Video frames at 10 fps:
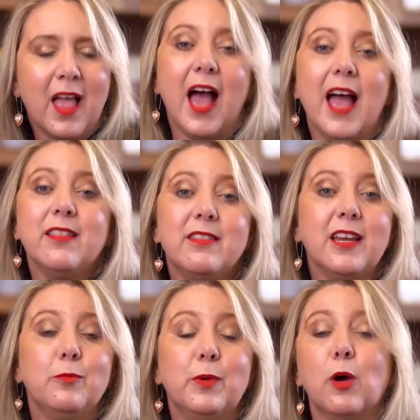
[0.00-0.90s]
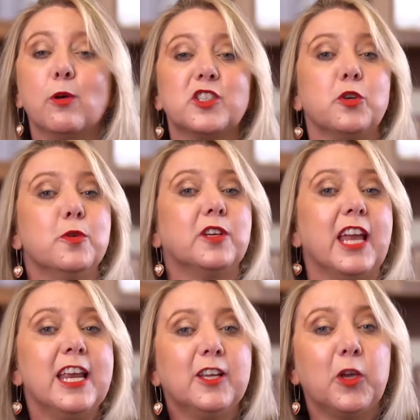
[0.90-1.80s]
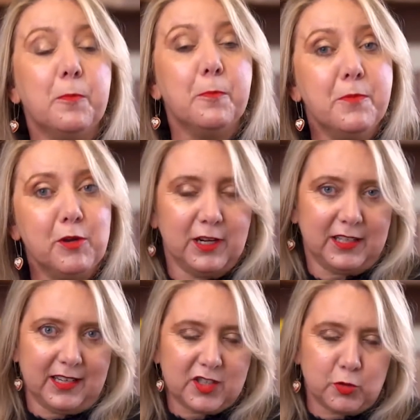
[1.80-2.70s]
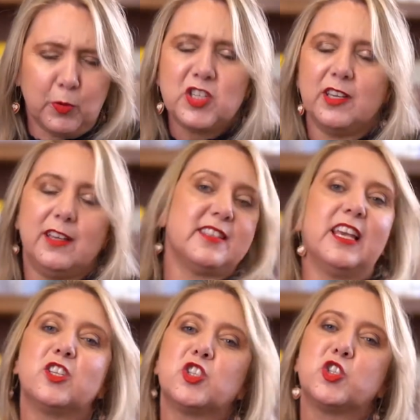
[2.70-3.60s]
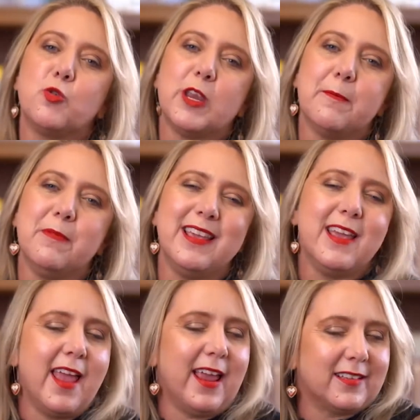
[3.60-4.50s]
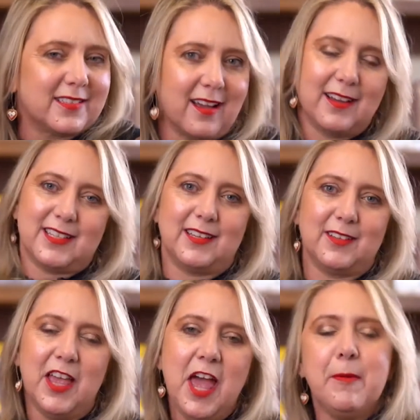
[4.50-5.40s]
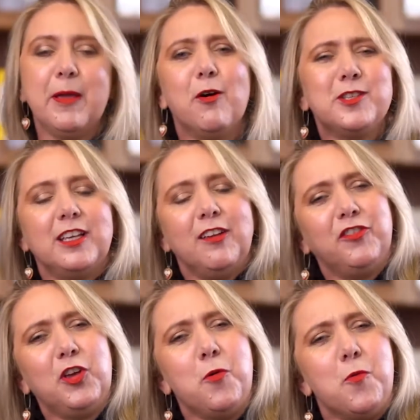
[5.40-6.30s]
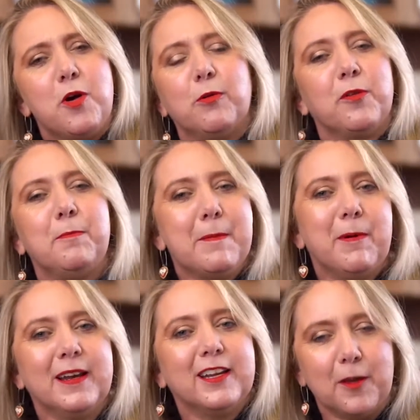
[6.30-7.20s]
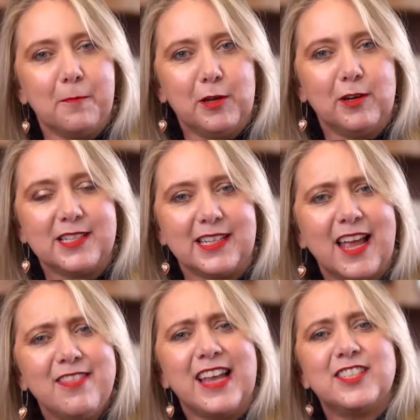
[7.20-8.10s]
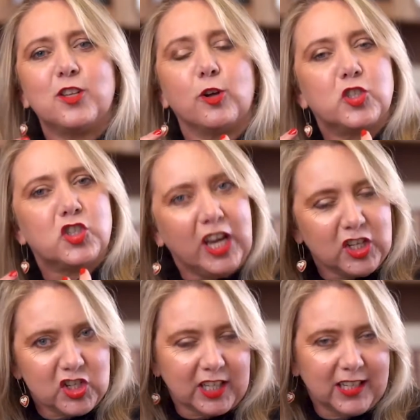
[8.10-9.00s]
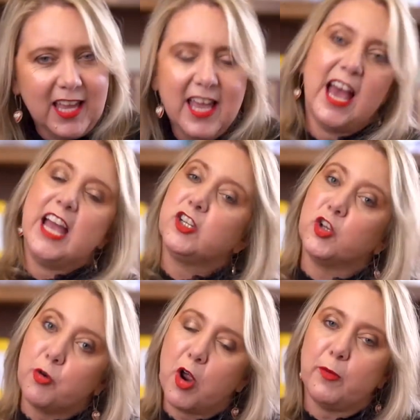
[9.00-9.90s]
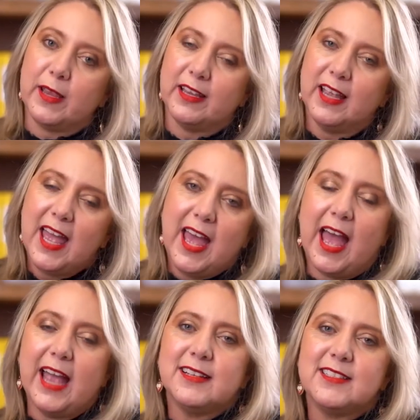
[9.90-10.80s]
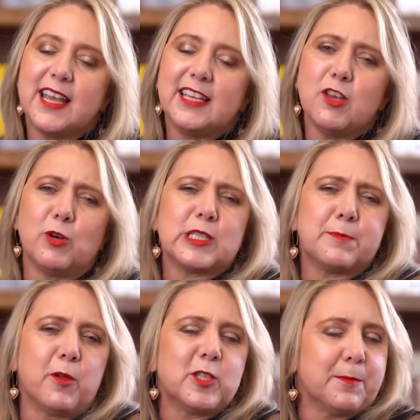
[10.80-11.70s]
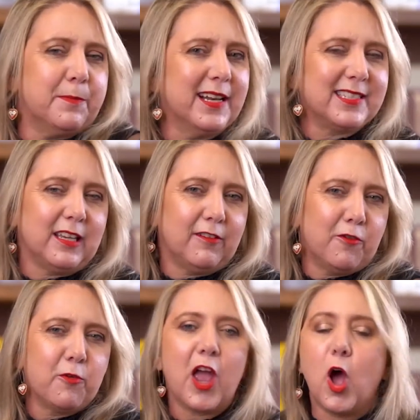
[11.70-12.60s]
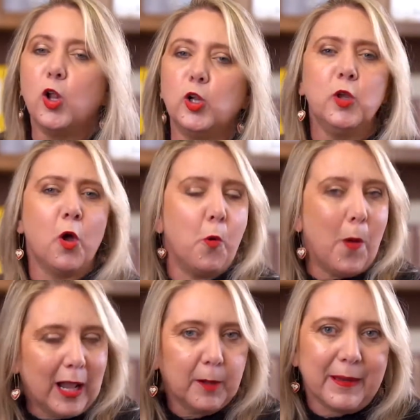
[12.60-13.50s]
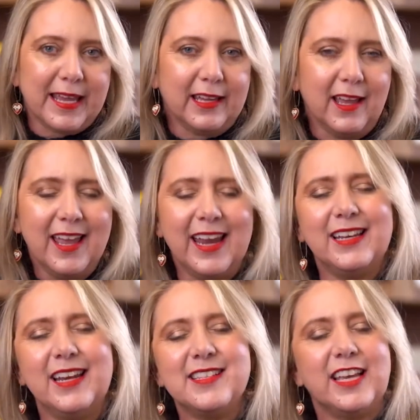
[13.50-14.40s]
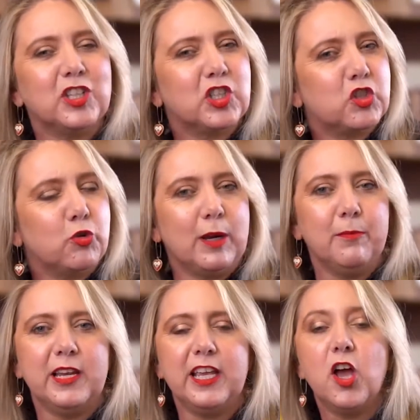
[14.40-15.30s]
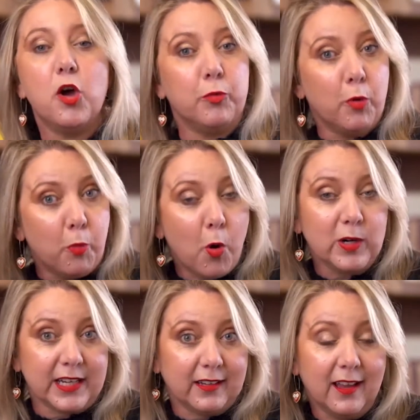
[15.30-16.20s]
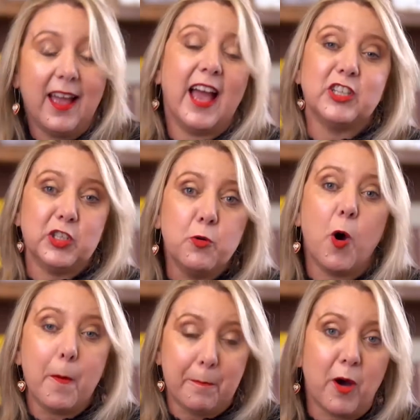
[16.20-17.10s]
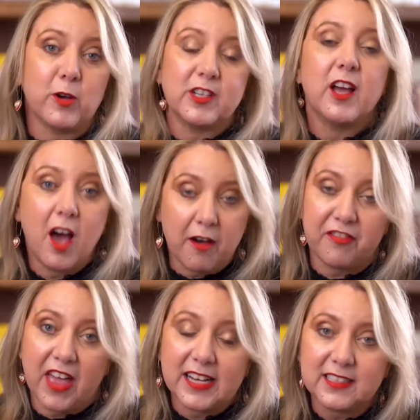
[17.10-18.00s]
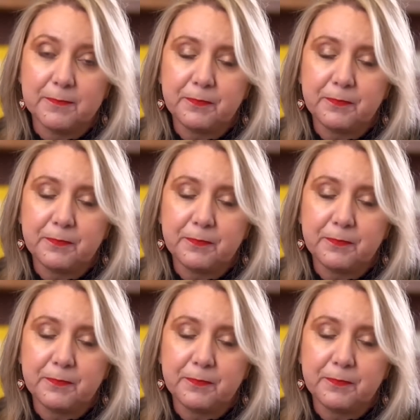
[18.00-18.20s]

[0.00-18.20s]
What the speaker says: And then we also work in communities, which is extremely exciting. Because if you work with people in a community and they start changing and growing and taking responsibility for their own well-being, it is extremely rewarding and you are part of that.